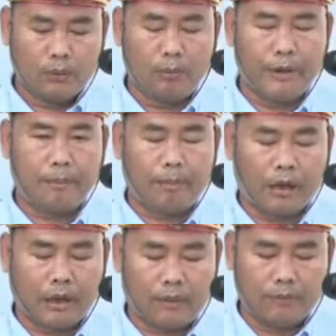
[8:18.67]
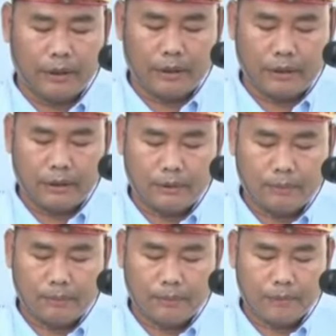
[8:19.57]
To be a part of it
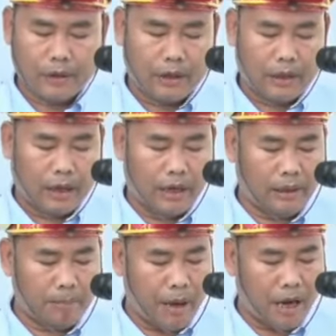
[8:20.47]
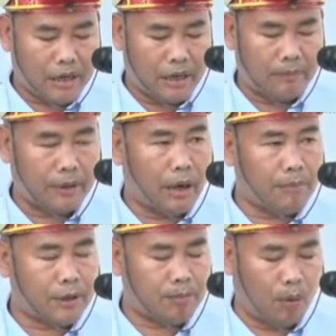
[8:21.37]
in the best level
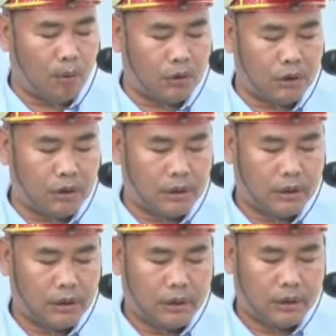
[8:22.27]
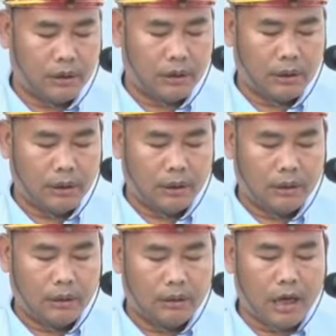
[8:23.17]
of sports,
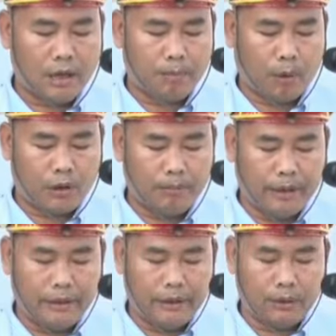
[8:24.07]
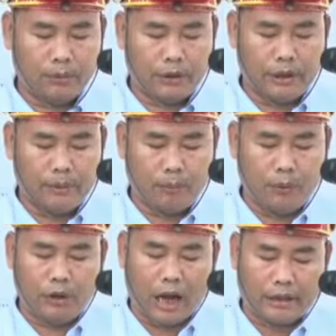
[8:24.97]
the sportsmen need to give
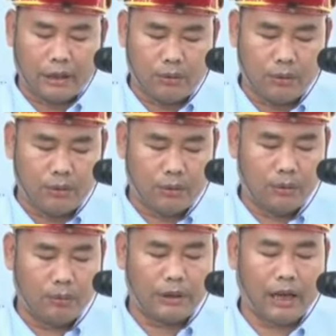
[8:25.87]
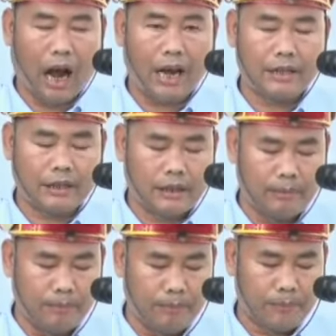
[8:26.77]
good attitude with high
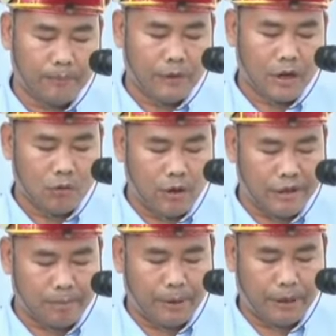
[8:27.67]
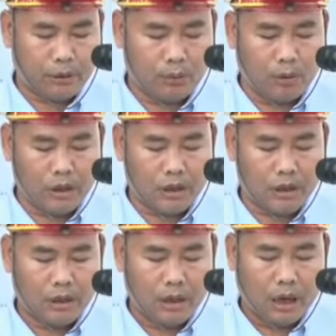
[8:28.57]
esteem, respect
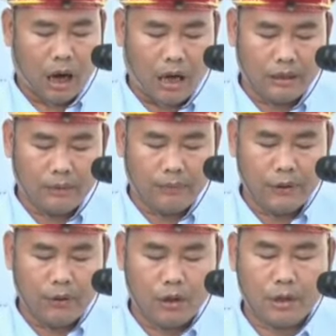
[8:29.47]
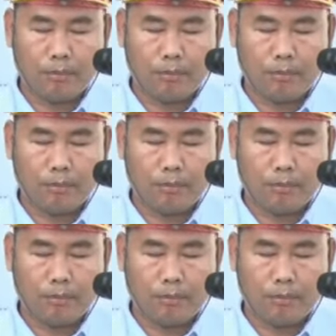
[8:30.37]
towards other fellow